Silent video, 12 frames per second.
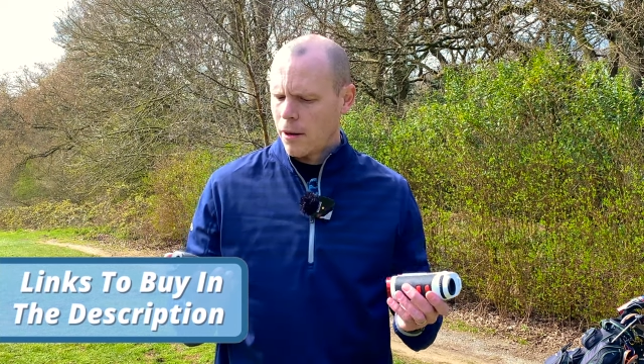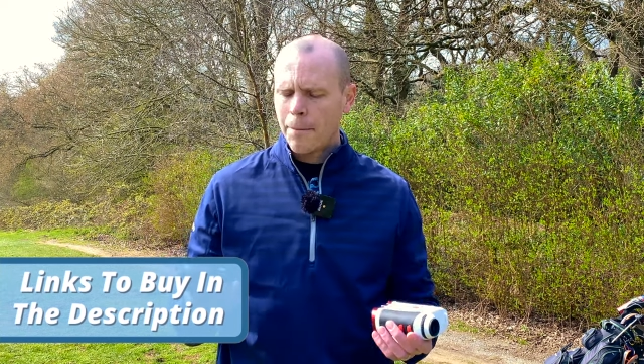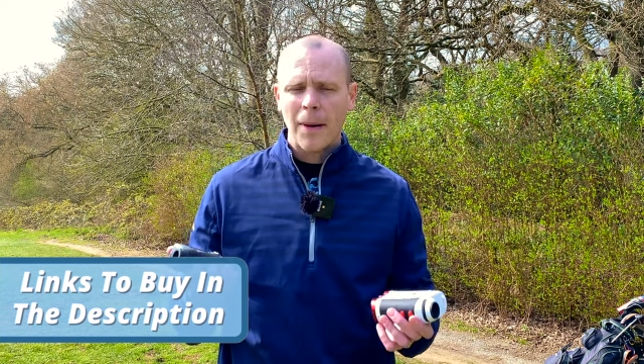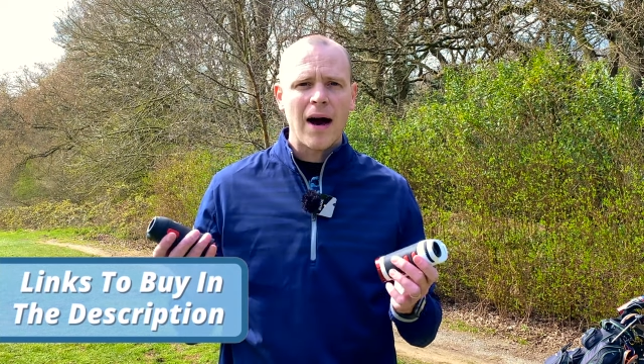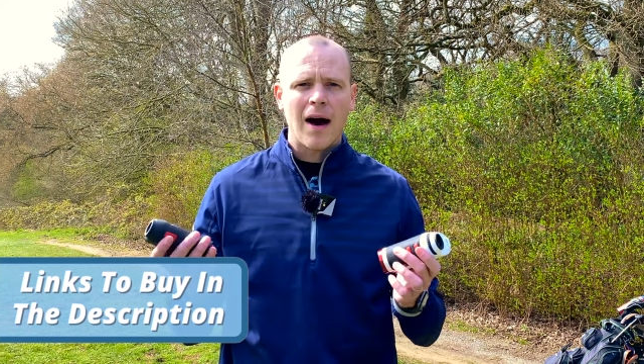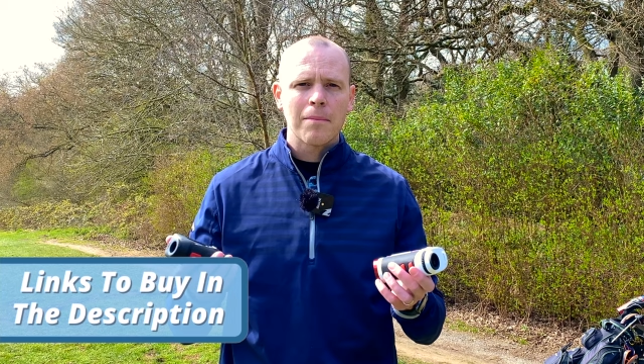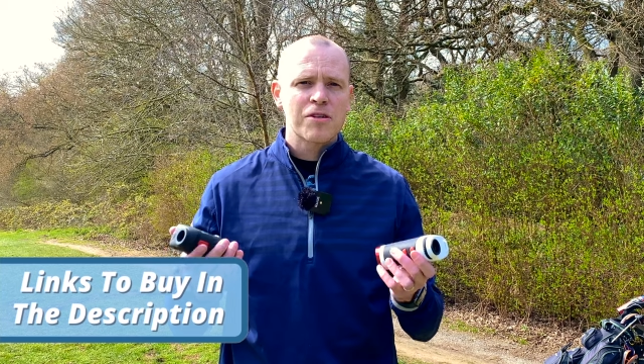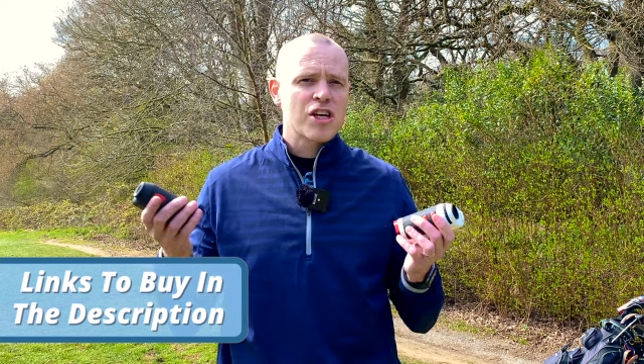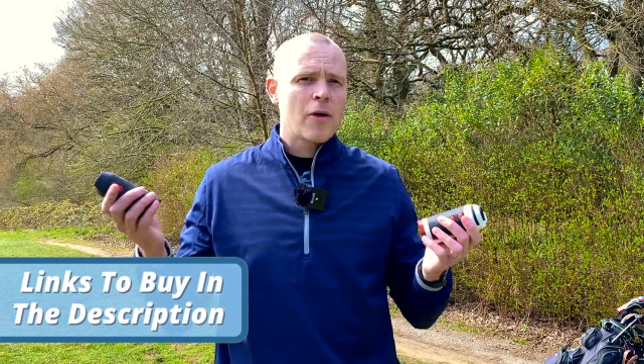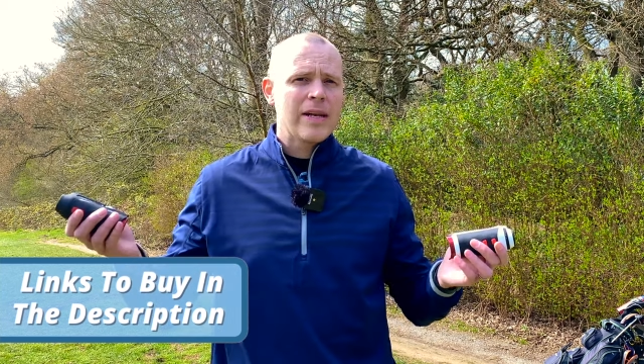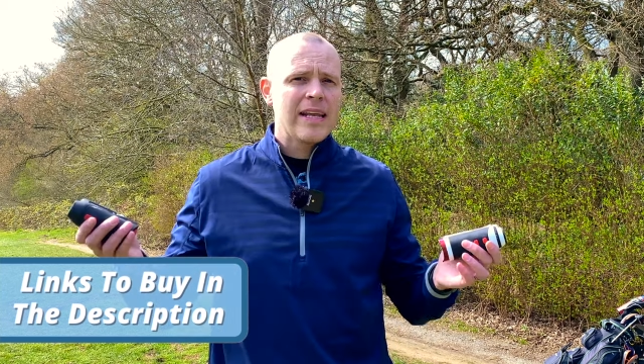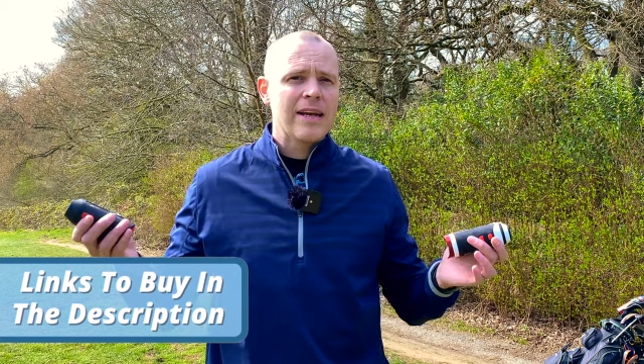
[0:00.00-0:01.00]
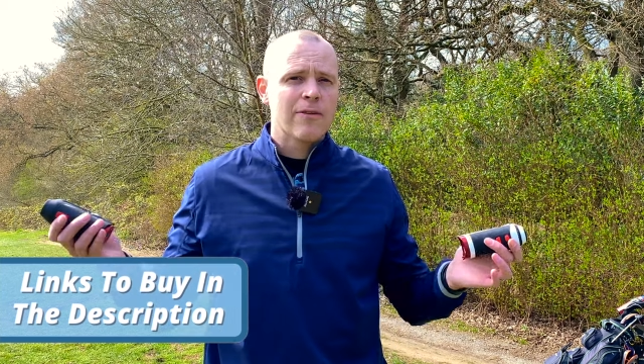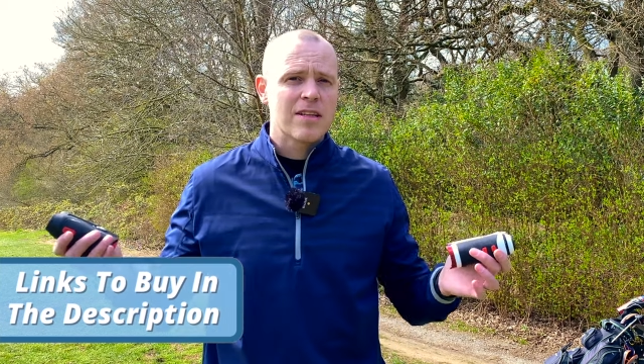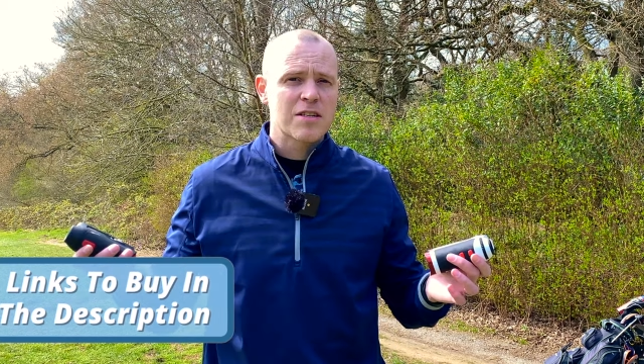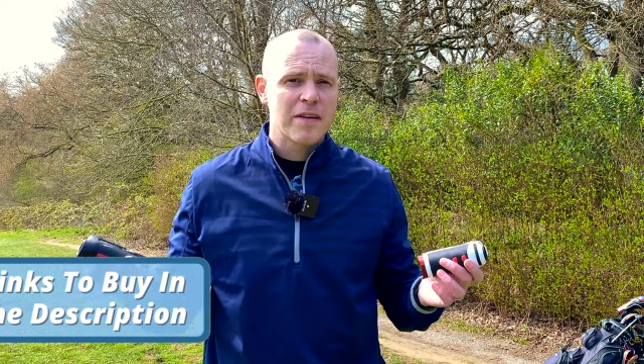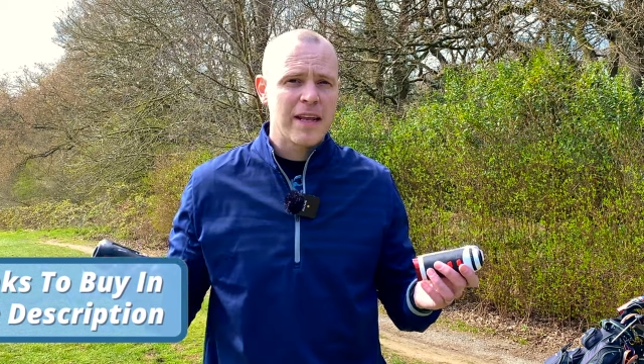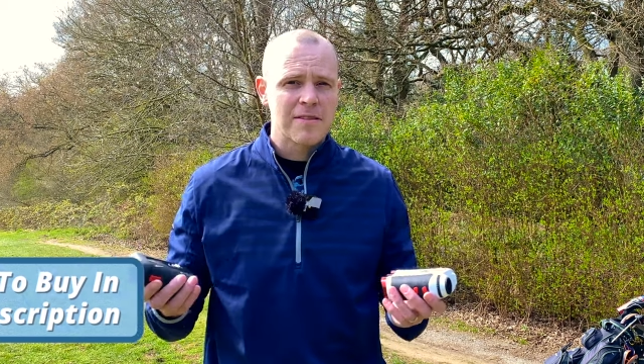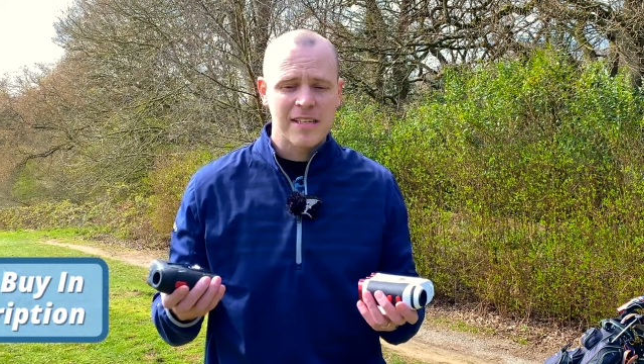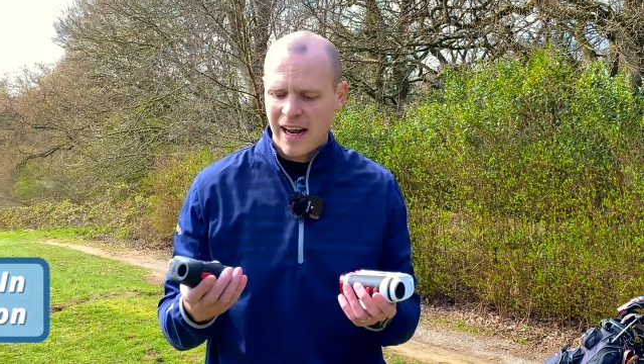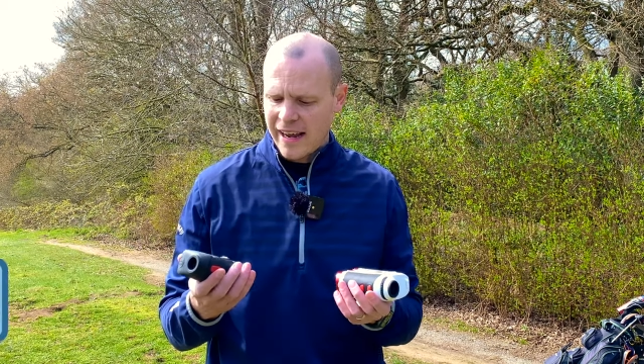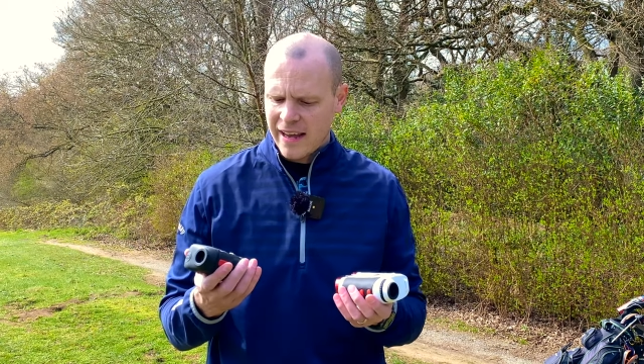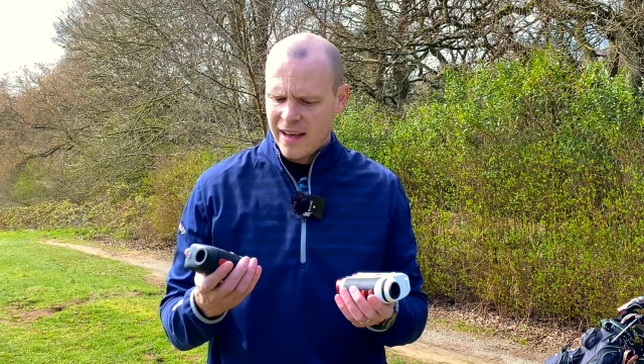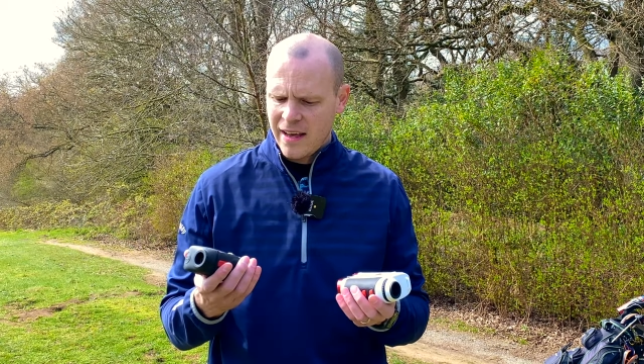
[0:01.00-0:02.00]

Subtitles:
But I'm showing here on this video today